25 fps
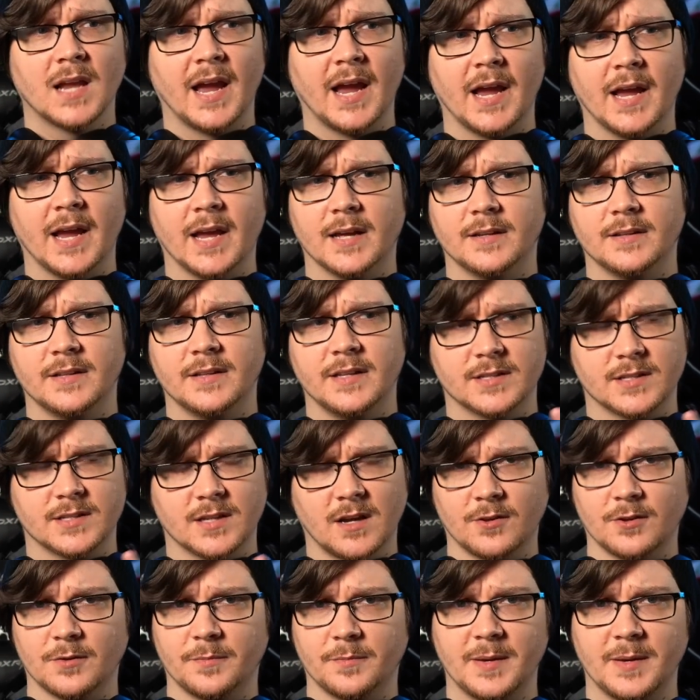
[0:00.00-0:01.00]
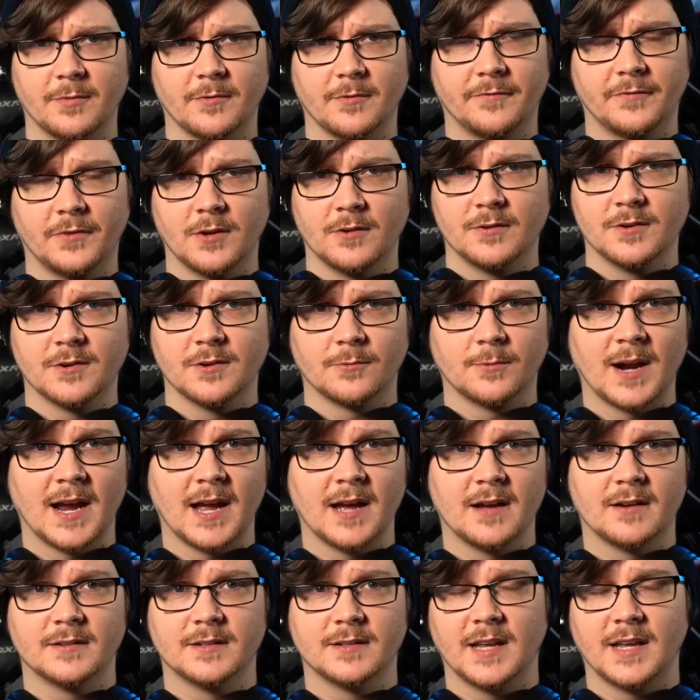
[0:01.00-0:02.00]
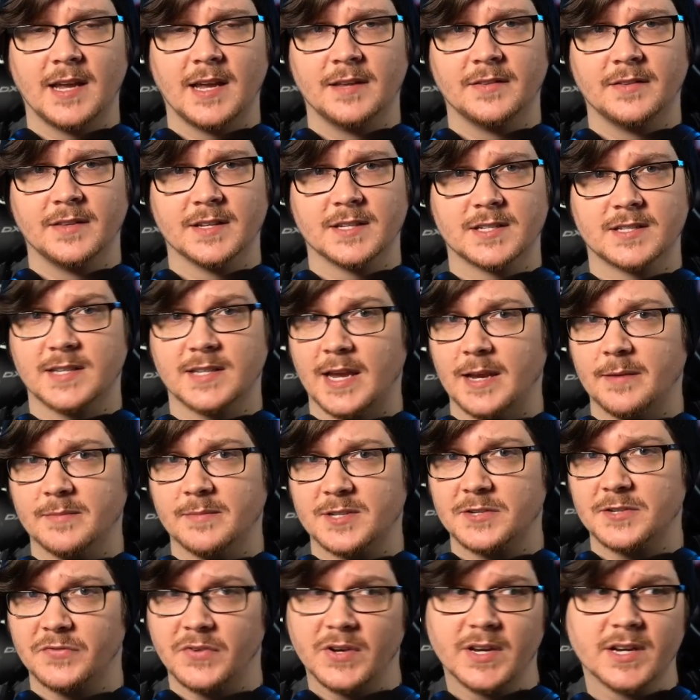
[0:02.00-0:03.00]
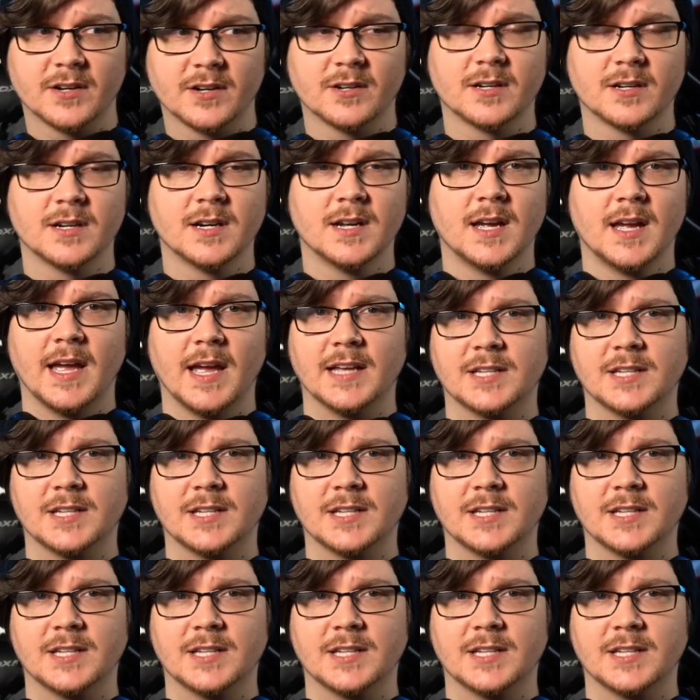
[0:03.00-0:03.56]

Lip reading: and these other people floating around in this same sphere.